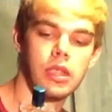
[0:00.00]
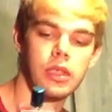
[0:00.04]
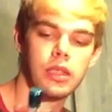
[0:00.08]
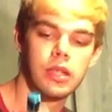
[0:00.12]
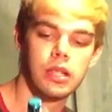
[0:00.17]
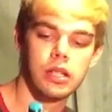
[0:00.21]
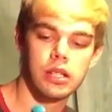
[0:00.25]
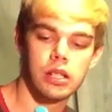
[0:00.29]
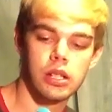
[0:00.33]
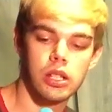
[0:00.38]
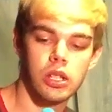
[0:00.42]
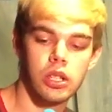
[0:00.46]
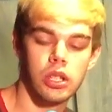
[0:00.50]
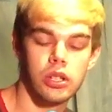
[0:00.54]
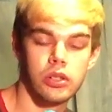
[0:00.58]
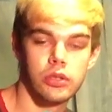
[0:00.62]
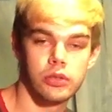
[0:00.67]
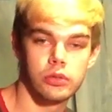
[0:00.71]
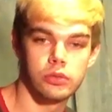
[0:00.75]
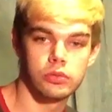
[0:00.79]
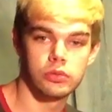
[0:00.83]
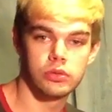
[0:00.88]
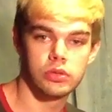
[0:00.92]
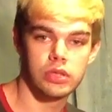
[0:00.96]
the
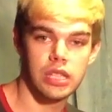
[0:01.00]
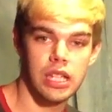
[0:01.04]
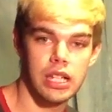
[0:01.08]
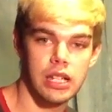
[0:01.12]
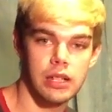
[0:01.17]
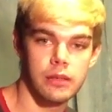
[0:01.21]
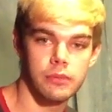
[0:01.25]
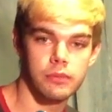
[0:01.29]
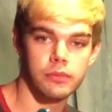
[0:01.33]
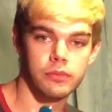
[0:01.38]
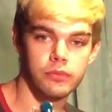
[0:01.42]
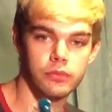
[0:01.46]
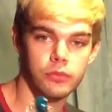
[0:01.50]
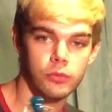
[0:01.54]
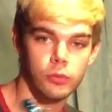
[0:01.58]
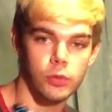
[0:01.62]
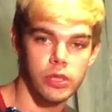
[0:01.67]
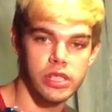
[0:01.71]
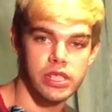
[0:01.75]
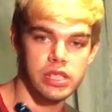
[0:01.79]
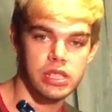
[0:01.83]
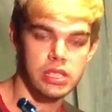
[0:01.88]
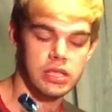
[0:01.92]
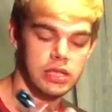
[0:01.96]
cologne that I'm
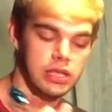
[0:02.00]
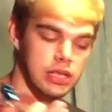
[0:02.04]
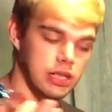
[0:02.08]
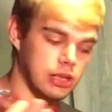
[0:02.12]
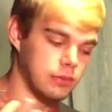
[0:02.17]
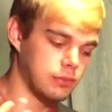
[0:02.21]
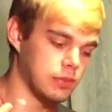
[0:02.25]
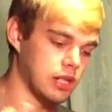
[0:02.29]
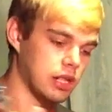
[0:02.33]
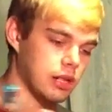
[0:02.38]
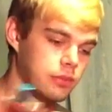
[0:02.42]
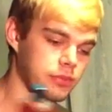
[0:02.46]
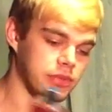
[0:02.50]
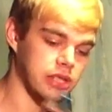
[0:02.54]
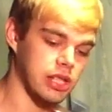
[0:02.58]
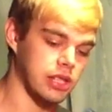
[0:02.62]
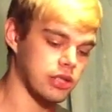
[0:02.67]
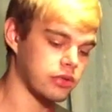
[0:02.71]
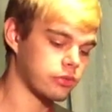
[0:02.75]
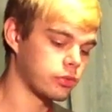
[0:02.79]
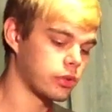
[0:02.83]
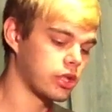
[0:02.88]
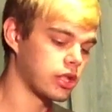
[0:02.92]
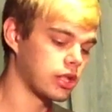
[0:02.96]
recently been
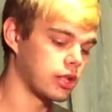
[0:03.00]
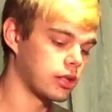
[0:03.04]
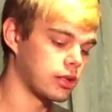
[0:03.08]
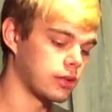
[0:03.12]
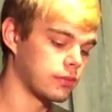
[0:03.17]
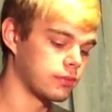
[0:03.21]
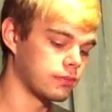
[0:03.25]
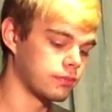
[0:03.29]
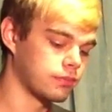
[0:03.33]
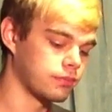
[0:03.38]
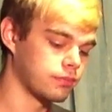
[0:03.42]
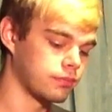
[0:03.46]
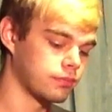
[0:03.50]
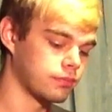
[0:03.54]
obsessed with. Um,